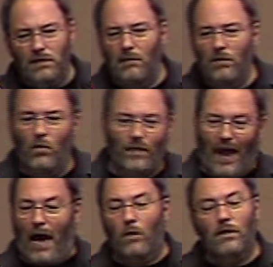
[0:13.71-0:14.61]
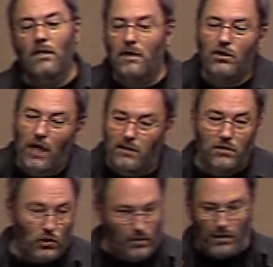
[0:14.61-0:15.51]
something without any jazz
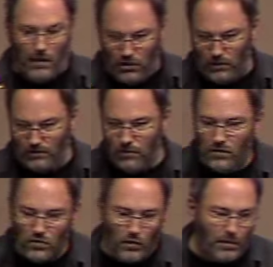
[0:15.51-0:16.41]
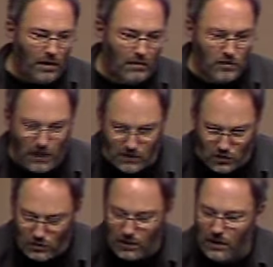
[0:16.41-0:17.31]
interpretation, strip it of jazz
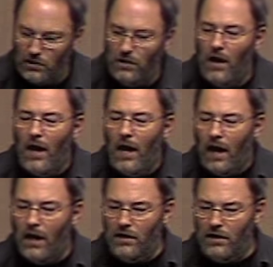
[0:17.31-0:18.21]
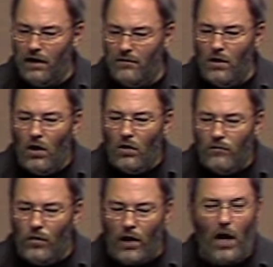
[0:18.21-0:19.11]
interpretation, and
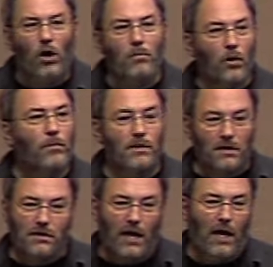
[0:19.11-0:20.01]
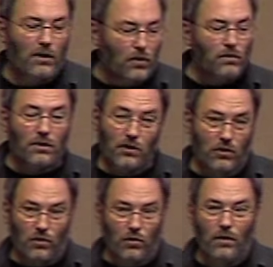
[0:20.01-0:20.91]
for our purposes, I'll use a
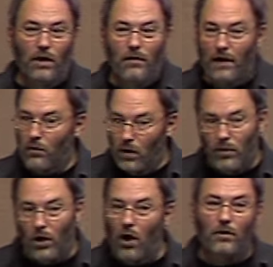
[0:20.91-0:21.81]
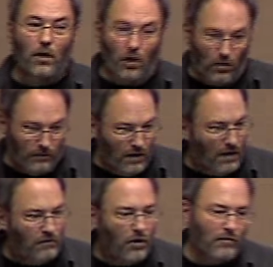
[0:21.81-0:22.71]
tune that we would all know. If any
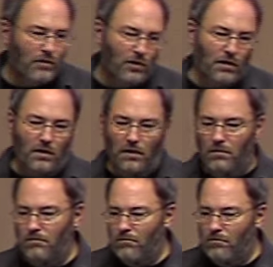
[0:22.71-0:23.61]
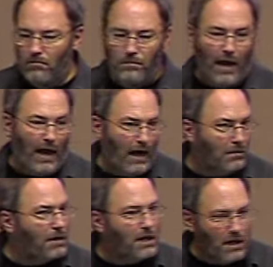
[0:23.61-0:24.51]
of you ever took a
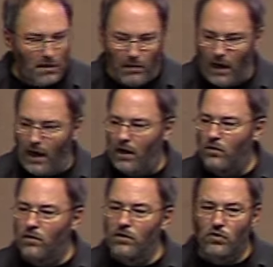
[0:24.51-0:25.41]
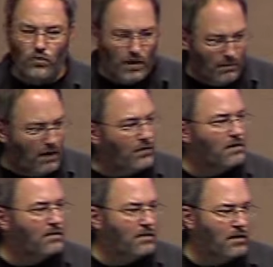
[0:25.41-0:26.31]
beginning band or string
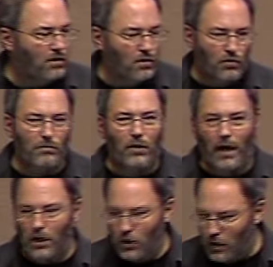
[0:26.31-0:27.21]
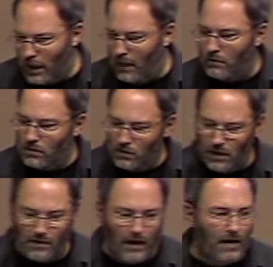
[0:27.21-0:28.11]
methods, and you learned Mary Had a Little Lamb or something
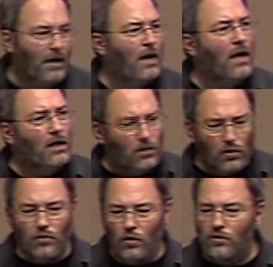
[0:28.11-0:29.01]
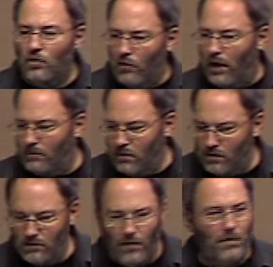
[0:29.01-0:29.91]
like that, little nursery rhyme
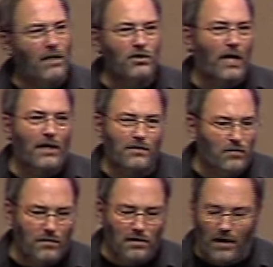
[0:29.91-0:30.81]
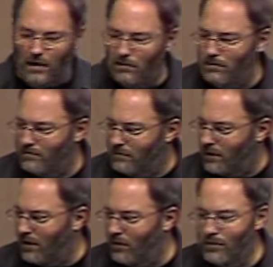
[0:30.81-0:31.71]
tunes. If I play a jazz tune, it's not going
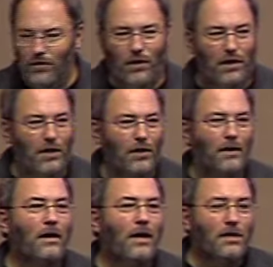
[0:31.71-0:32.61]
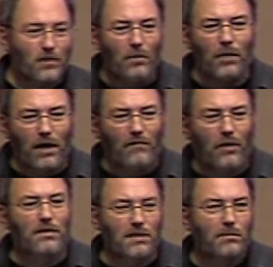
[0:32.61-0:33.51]
to do you any good. So I'll play a
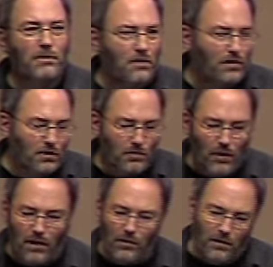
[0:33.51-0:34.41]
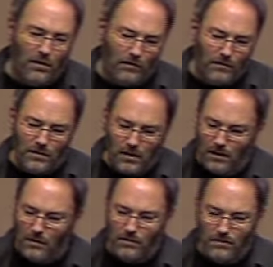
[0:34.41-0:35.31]
very simple tune that you probably would know from the time
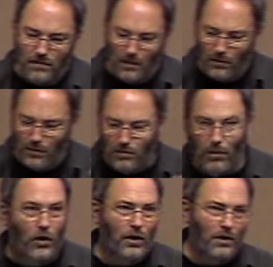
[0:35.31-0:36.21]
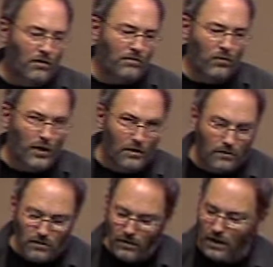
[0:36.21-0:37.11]
you came up with Barney or the
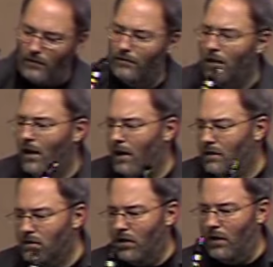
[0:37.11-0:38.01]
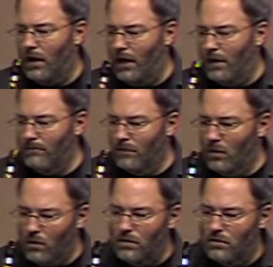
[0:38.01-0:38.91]
Wiggles or whatever. So
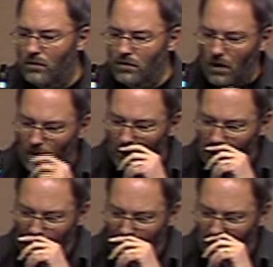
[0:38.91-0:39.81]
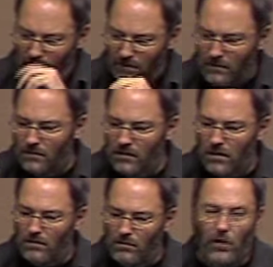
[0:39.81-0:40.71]
we'll start with
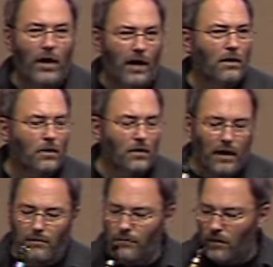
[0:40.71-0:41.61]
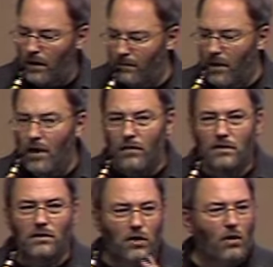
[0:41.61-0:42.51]
Mary Had a Little Lamb, right? This
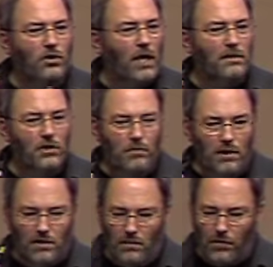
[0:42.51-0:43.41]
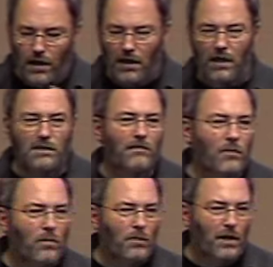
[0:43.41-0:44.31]
is no jazz interpretation. I'm playing it as if it
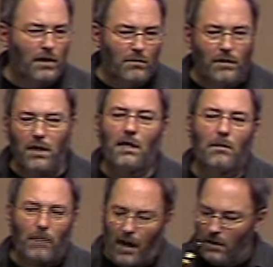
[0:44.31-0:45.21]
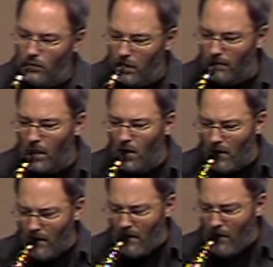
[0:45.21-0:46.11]
would be in a beginning band book.
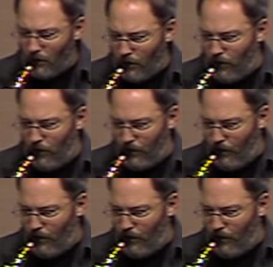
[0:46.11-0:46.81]
I'm